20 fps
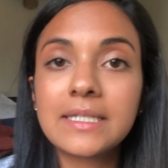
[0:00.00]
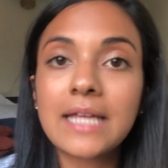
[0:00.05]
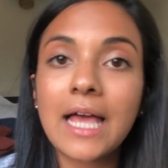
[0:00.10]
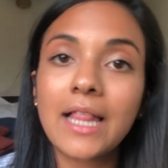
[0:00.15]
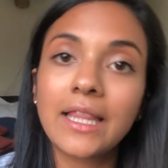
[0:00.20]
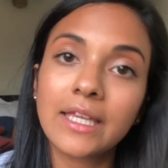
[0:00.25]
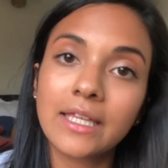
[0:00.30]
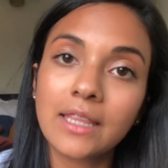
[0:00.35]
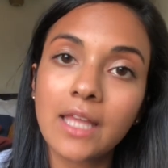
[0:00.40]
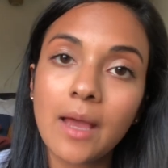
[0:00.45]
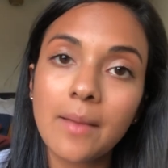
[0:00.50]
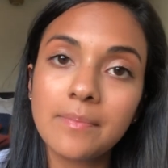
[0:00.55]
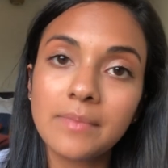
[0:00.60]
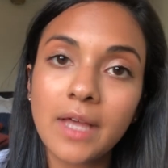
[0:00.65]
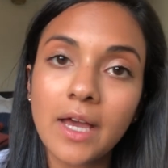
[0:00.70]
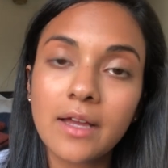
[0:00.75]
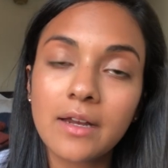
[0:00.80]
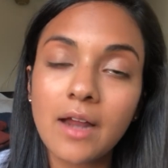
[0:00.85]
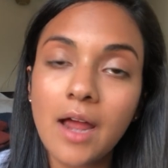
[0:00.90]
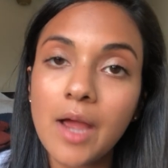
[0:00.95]
telling them
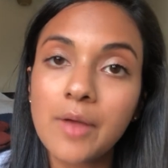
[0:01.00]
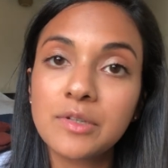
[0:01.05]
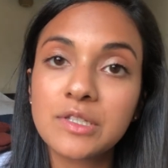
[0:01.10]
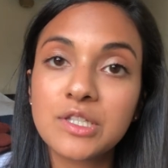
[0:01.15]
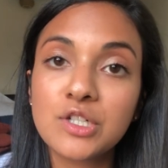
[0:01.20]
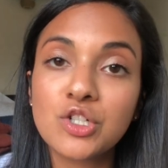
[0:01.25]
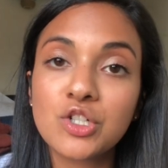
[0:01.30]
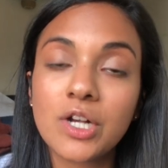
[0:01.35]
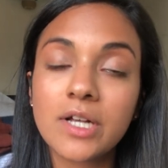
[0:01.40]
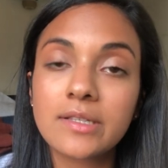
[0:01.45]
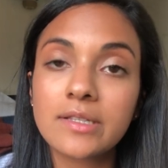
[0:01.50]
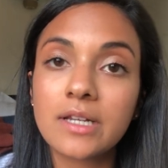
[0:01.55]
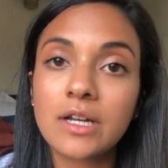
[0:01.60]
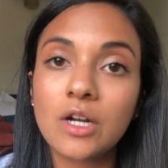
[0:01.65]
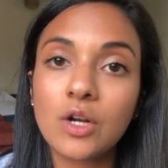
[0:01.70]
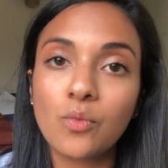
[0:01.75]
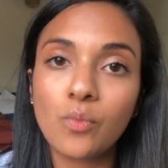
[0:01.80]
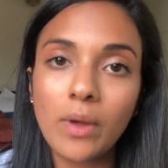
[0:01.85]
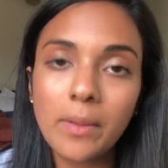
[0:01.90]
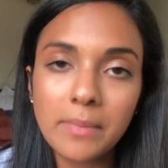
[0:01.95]
that I was interested
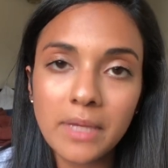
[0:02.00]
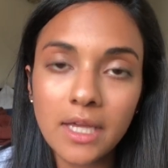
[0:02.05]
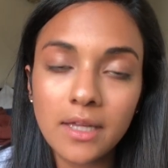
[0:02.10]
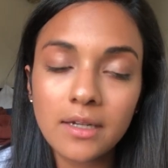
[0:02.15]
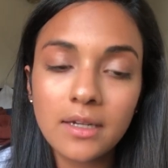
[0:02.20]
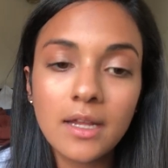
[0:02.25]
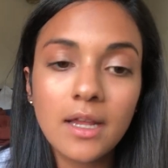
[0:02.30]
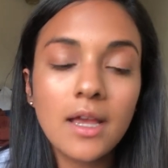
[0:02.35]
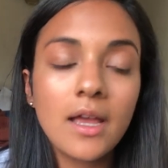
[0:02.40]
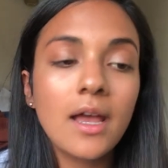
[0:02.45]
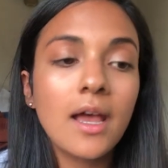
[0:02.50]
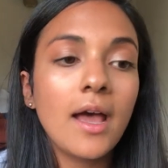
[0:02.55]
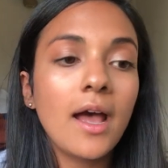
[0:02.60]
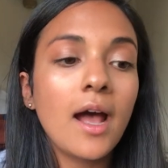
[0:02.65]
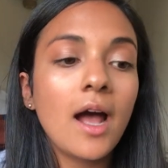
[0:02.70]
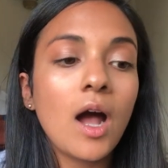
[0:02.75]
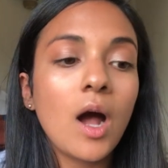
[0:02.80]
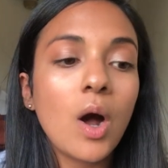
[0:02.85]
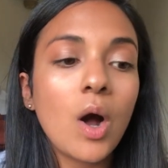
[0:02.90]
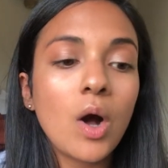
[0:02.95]
in women,
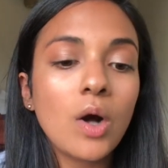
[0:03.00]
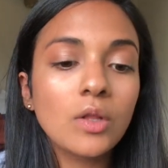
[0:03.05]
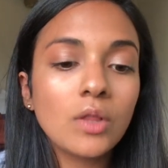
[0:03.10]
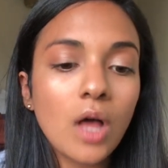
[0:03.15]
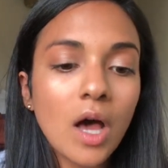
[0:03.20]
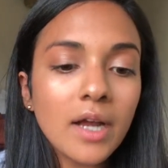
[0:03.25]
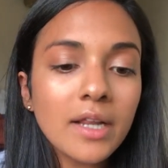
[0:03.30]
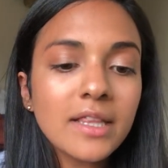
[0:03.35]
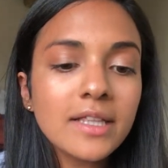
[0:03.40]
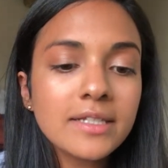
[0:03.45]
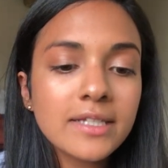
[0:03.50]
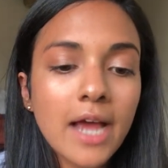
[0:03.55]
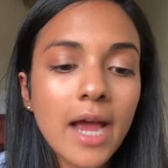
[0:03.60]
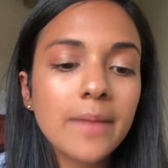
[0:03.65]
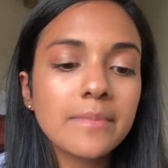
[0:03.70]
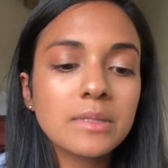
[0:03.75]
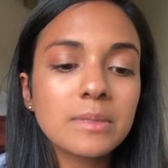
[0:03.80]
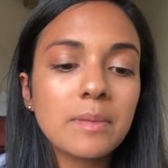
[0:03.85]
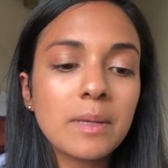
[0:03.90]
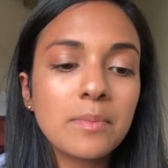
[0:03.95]
a lot of the
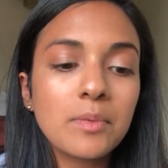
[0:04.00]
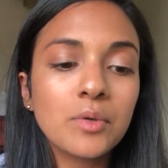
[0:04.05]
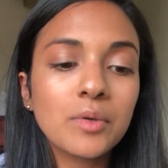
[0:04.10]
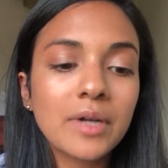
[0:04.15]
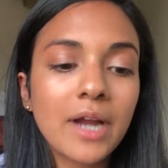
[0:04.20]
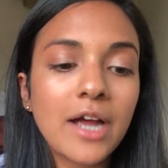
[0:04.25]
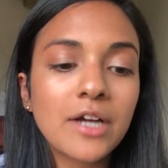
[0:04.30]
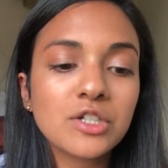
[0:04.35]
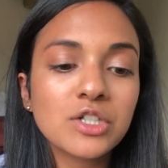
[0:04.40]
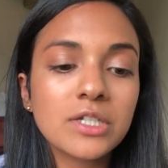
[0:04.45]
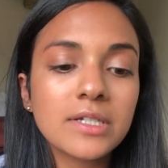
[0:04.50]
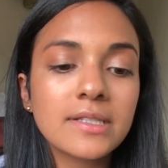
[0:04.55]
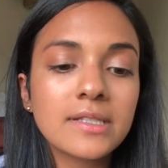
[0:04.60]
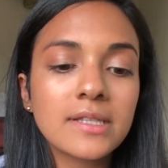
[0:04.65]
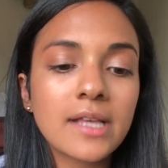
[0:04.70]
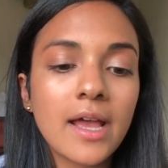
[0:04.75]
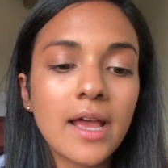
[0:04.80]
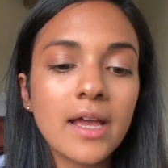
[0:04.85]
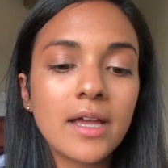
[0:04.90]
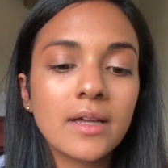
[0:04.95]
times people would actually
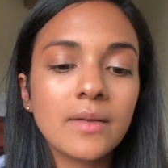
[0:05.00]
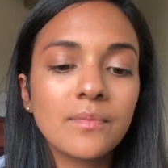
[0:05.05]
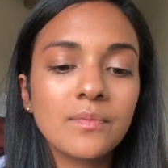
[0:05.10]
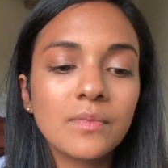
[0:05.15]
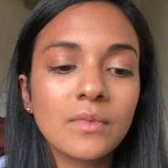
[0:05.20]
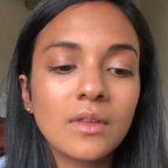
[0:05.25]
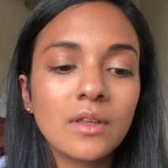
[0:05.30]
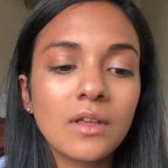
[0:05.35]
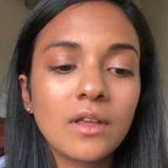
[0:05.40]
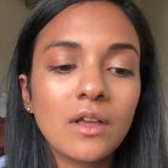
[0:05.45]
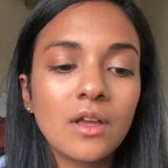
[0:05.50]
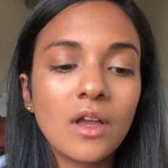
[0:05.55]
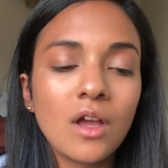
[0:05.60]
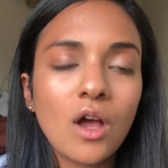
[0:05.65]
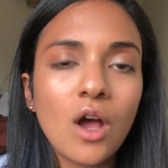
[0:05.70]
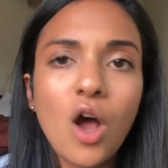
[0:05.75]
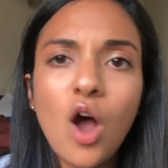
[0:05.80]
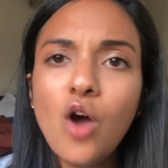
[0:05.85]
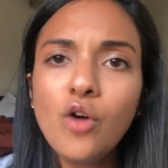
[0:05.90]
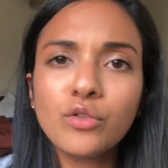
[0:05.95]
say,
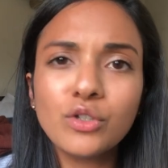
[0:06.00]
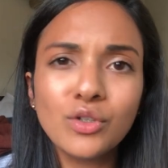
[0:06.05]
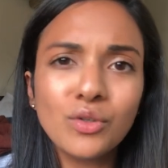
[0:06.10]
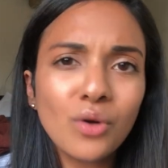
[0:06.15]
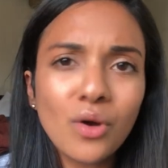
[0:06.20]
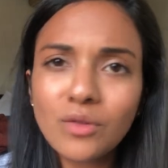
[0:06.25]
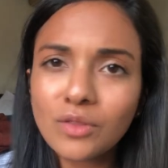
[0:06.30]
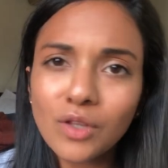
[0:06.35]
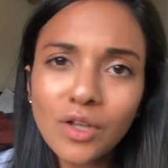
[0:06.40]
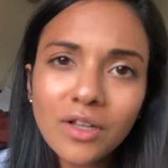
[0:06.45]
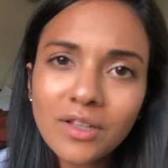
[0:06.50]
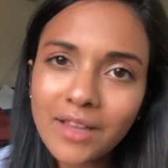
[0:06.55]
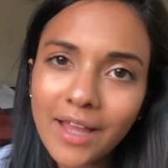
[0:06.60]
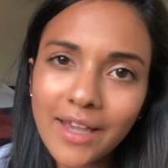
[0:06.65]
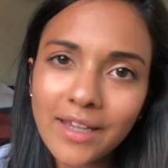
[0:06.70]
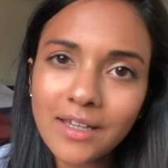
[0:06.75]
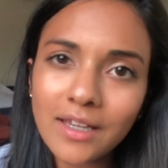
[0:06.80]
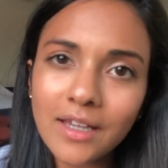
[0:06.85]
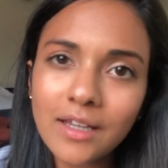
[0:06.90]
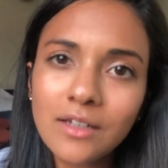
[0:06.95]
"Oh, you don't look
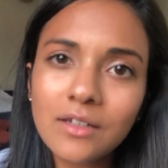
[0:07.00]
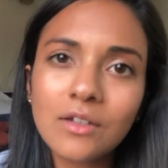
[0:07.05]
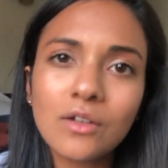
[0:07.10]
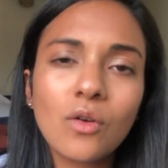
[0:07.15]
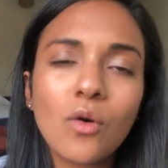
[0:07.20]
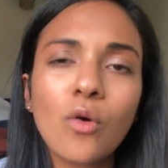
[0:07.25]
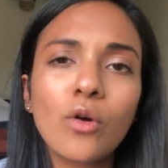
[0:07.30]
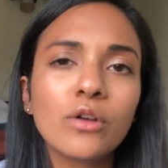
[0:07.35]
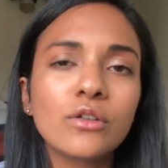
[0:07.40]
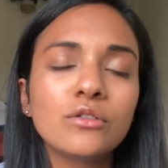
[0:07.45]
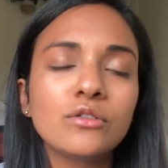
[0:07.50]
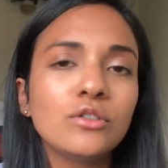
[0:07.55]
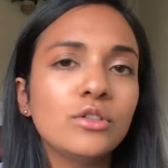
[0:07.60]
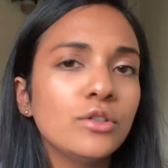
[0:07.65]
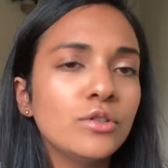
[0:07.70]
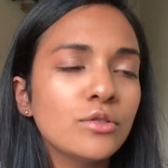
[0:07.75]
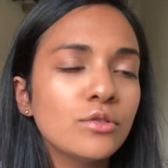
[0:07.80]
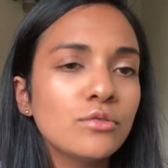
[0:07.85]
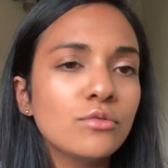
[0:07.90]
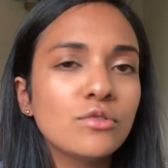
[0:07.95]
like it," or
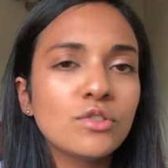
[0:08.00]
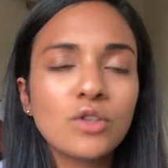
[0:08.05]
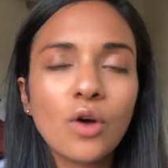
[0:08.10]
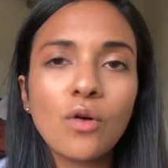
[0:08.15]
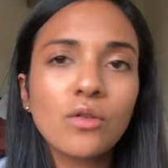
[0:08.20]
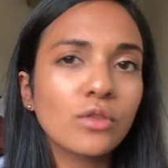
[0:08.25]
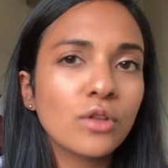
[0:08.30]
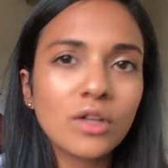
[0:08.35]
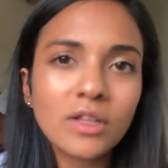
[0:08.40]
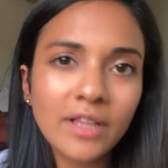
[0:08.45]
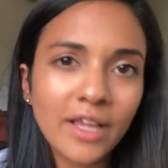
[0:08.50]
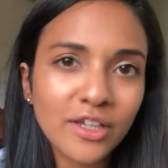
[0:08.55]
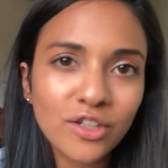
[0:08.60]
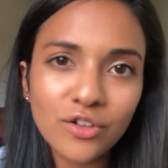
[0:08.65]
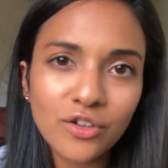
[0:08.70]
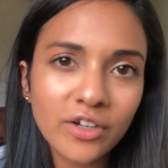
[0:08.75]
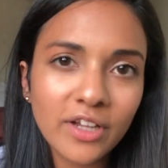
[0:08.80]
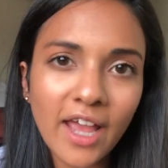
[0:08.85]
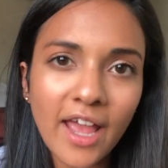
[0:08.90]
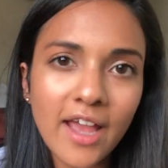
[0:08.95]
"You don't look like
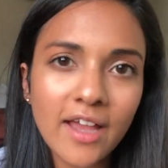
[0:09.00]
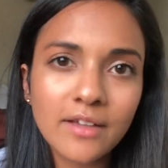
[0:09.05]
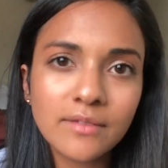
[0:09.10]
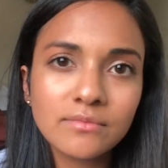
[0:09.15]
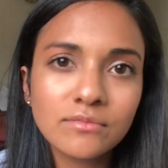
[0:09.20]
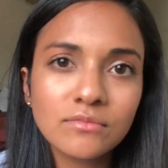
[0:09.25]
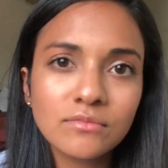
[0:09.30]
you're gay."